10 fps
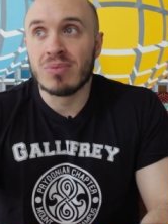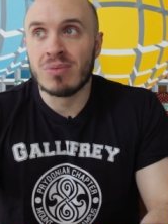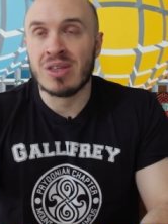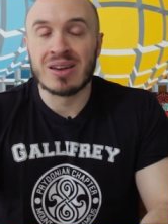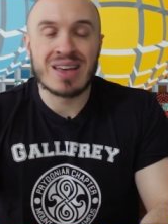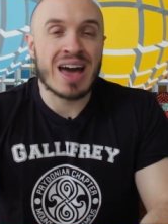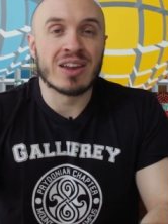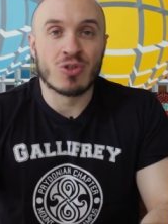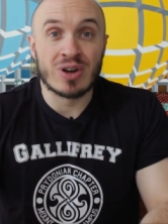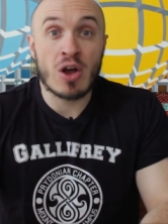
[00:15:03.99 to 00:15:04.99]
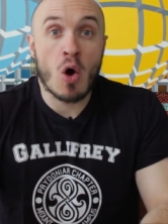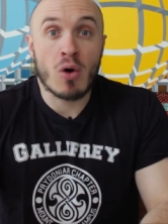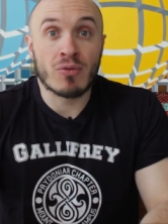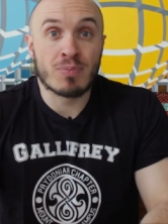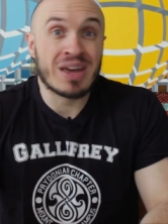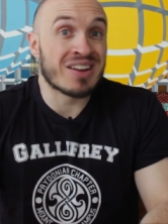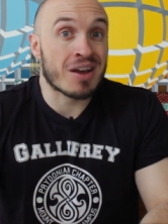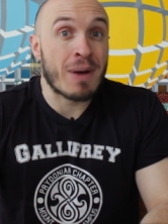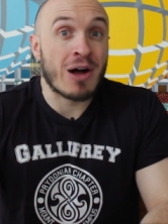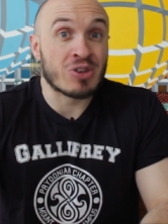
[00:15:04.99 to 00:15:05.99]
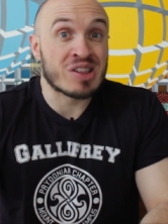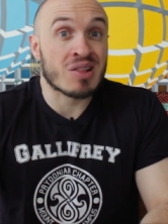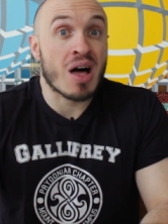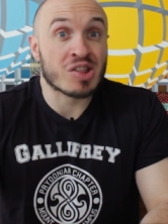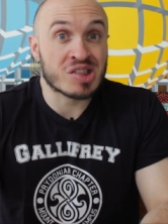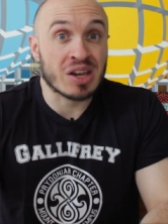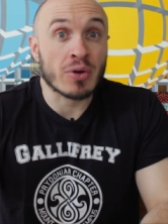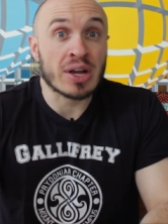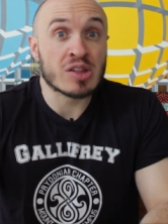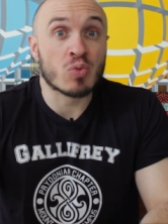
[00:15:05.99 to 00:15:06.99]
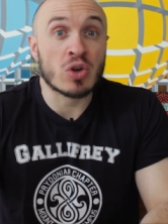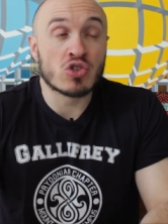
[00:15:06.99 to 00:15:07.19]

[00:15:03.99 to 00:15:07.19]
the category of Peter Capaldi's last series,